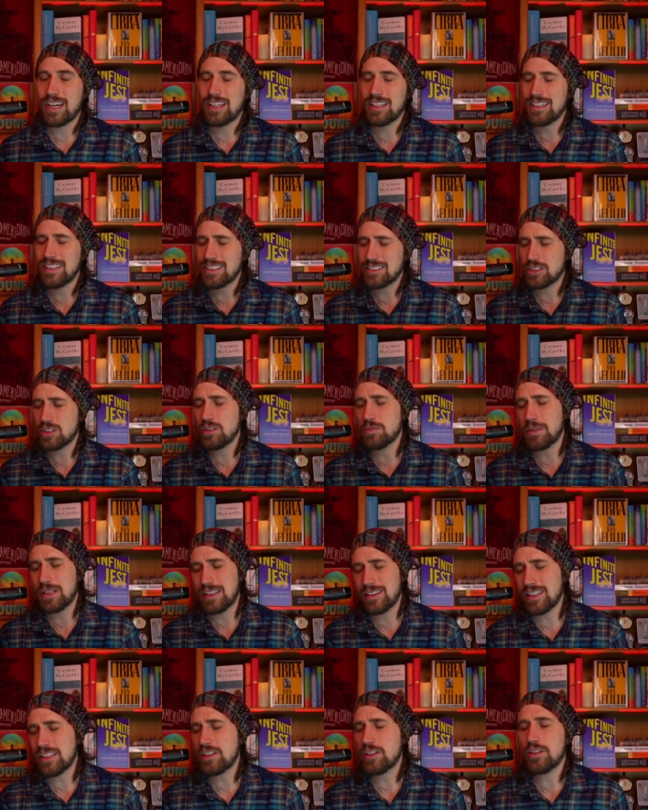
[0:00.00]
uh, excuse me,
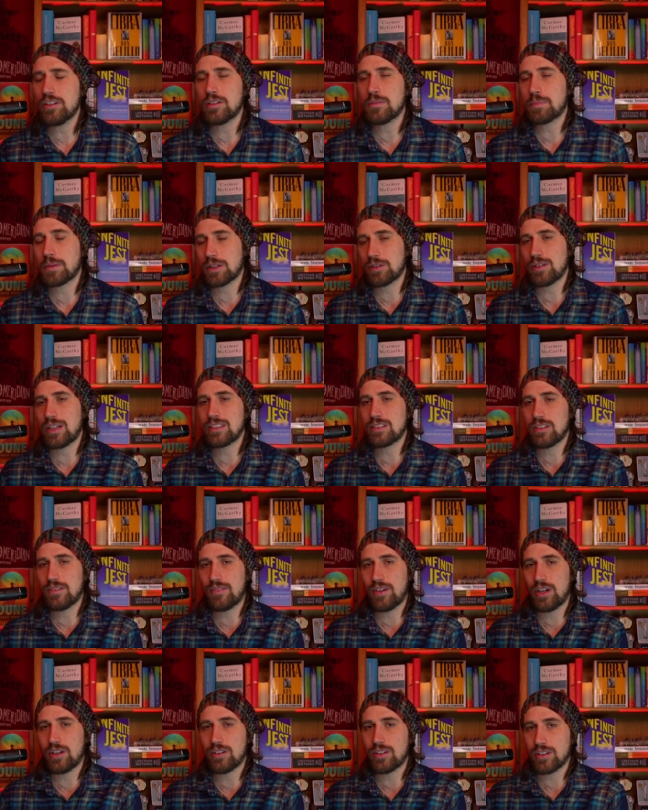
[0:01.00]
linear progressive
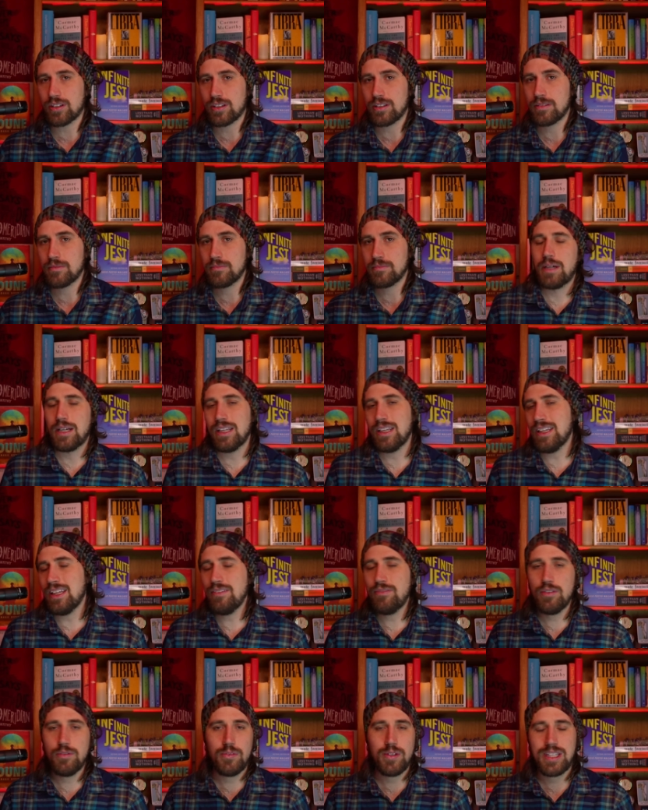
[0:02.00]
arc. But
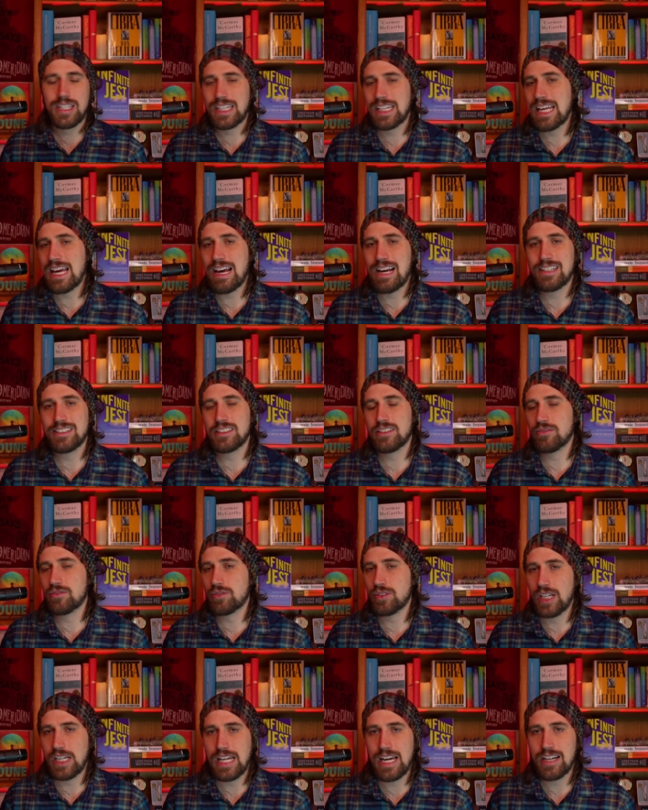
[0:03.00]
even with the cast of
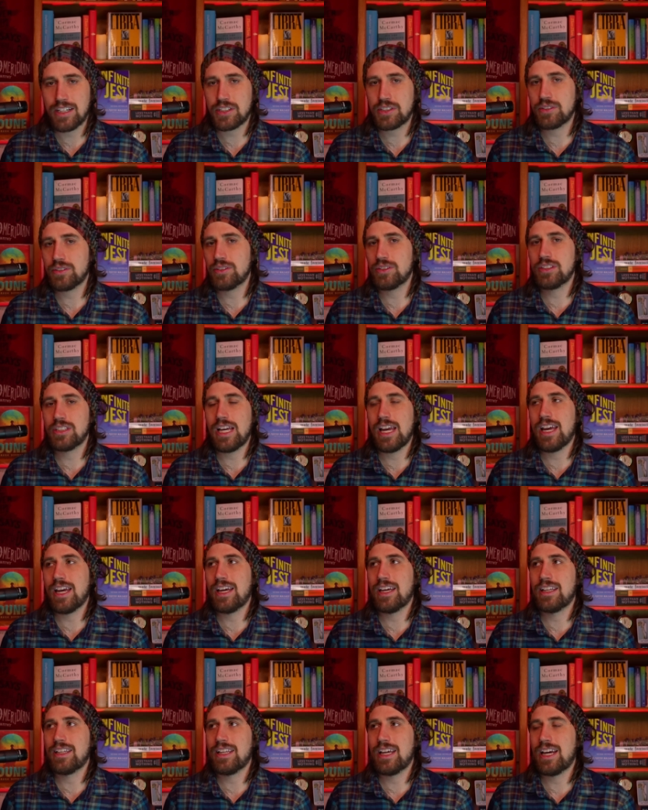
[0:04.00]
great actors
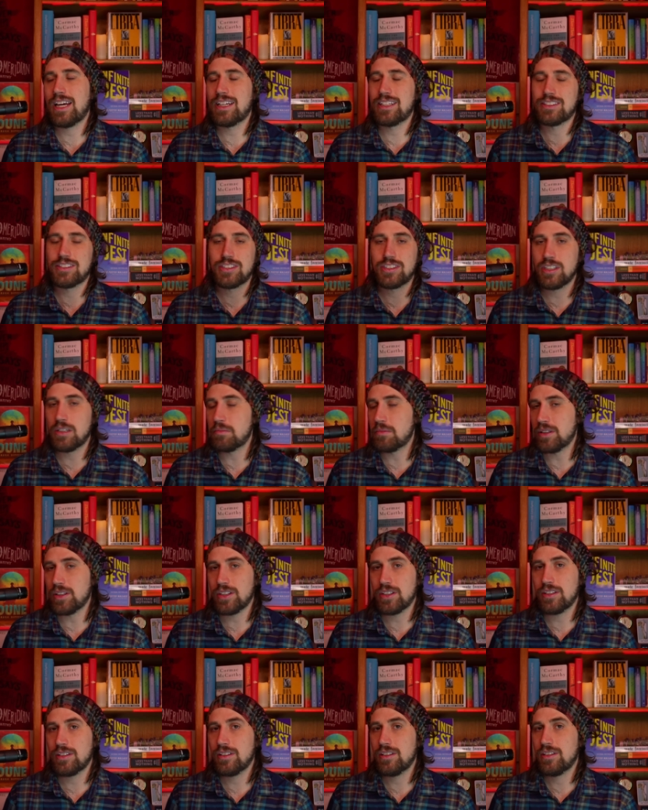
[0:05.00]
and as
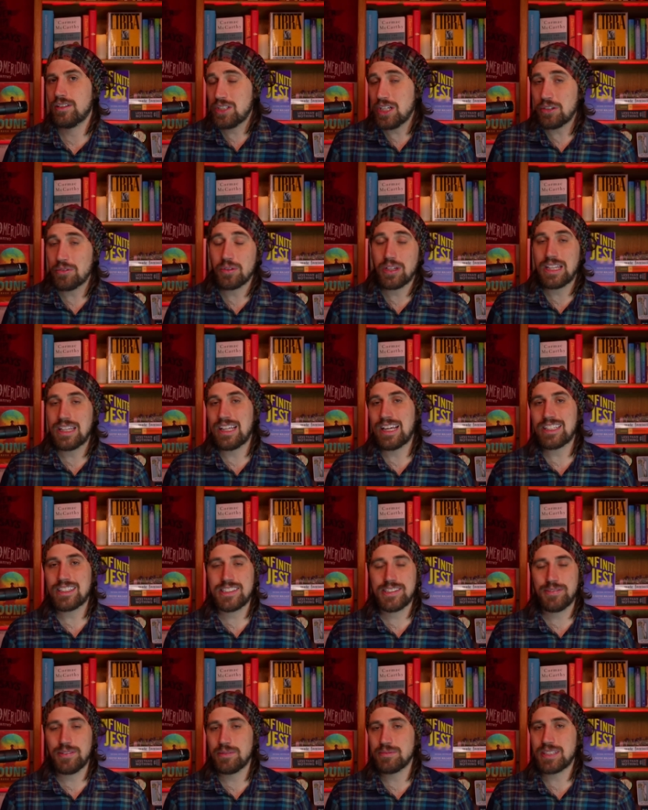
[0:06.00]
someone generally
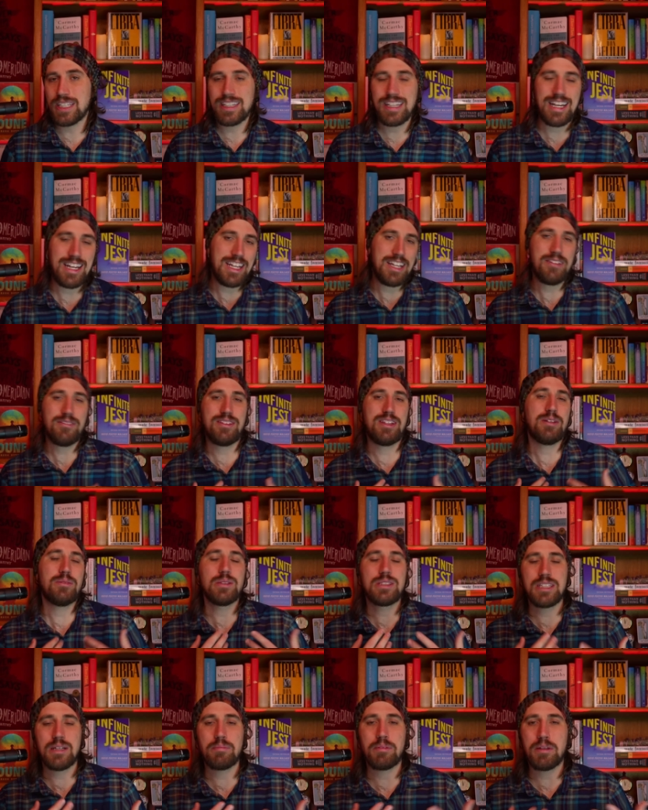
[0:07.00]
likes films like that. It, there
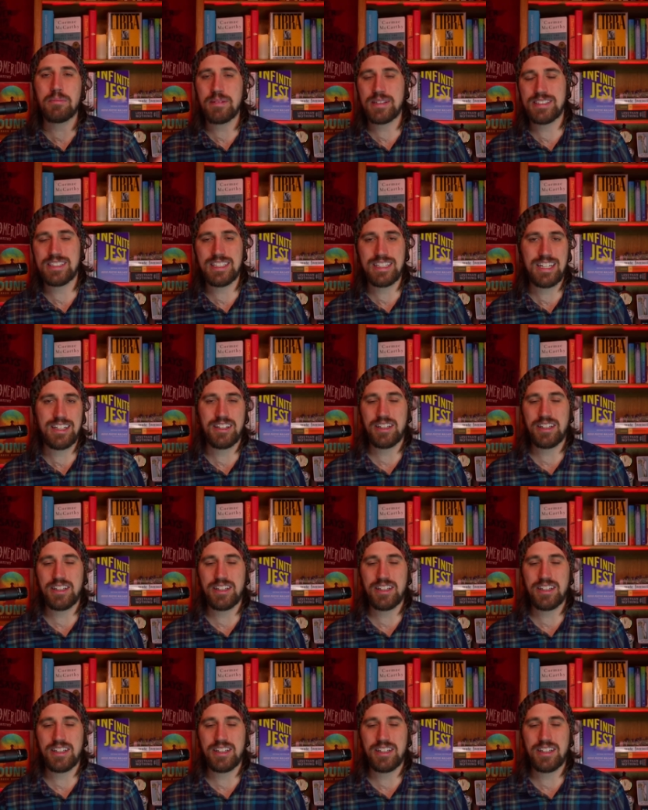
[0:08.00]
was something missing